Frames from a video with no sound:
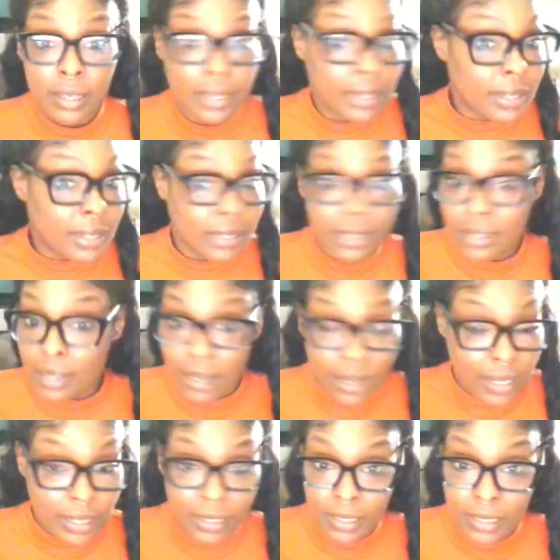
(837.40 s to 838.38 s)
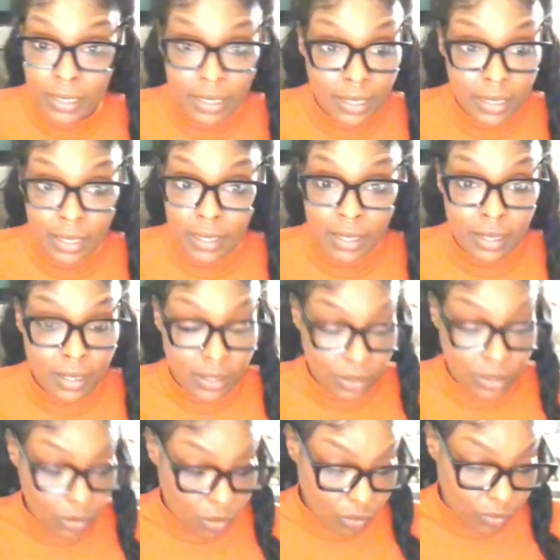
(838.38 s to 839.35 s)
Get it done.
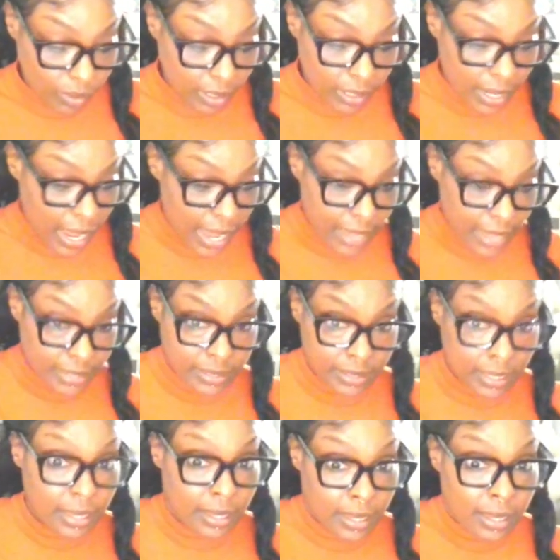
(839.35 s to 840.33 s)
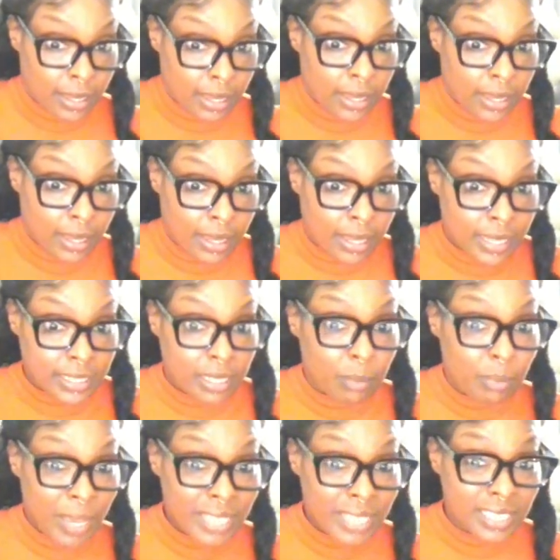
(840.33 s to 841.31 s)
You'll realize it's
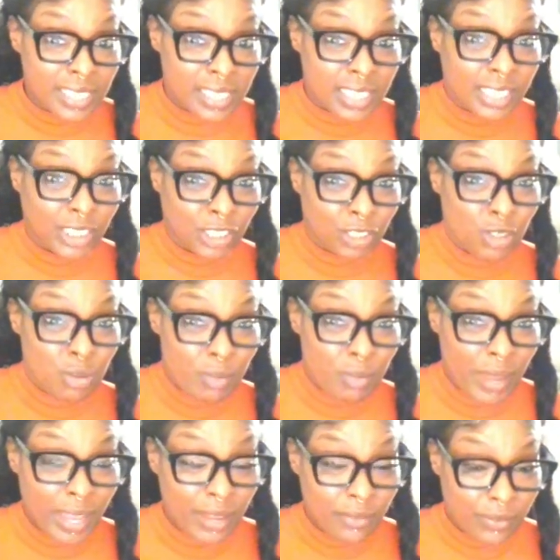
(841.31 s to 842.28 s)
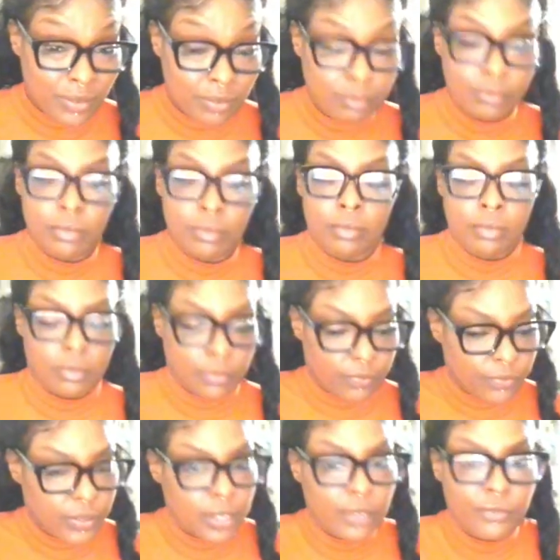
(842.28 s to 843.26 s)
the best decision you made
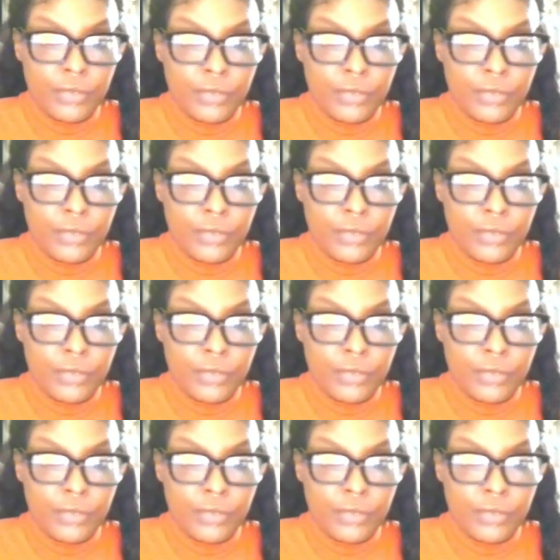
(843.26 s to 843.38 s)
for the